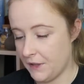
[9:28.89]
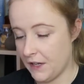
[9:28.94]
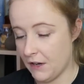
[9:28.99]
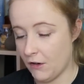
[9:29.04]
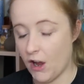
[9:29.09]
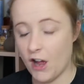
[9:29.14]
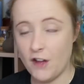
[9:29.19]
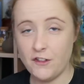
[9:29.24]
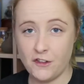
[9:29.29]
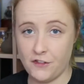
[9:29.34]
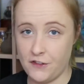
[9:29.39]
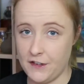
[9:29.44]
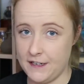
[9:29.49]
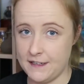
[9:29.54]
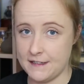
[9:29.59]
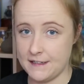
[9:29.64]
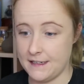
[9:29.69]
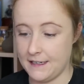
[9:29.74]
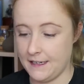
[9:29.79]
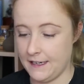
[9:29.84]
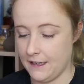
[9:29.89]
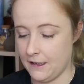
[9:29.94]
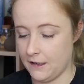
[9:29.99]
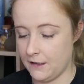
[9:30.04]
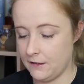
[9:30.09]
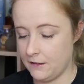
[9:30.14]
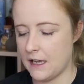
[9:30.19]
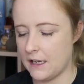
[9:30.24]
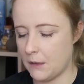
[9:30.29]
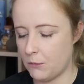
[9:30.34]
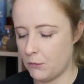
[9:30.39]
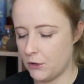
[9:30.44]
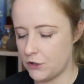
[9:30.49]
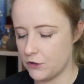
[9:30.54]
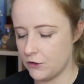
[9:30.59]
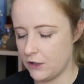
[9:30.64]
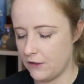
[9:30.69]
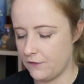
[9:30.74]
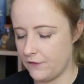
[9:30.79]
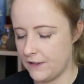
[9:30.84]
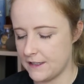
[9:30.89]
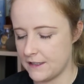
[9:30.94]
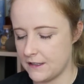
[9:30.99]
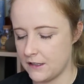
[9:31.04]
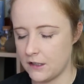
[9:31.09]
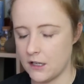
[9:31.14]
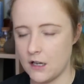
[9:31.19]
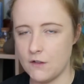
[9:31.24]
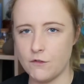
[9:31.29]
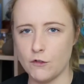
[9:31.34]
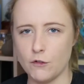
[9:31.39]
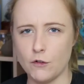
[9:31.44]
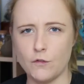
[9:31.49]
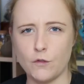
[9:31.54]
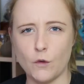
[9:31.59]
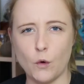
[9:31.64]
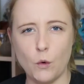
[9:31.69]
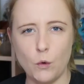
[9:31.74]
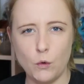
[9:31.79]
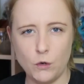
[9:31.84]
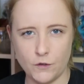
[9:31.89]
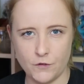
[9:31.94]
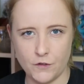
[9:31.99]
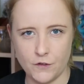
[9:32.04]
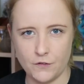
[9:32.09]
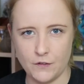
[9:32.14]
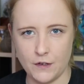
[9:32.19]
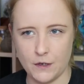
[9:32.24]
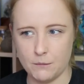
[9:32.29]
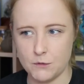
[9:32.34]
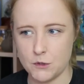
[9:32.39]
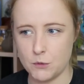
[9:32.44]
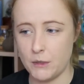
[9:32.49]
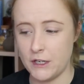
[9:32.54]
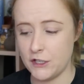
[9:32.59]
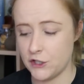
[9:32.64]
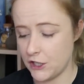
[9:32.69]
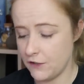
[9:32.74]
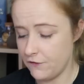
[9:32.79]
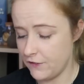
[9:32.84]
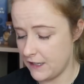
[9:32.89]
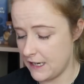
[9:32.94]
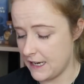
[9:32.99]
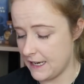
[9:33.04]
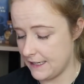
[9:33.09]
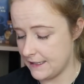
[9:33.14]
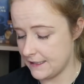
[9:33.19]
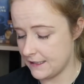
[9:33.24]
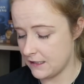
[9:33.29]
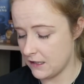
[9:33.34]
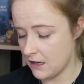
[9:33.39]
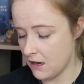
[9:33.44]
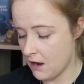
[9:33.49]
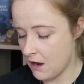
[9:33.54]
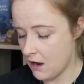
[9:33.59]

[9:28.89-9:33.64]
There are other things in here, and I'm wondering if it's the cover of all of the films, which if it is,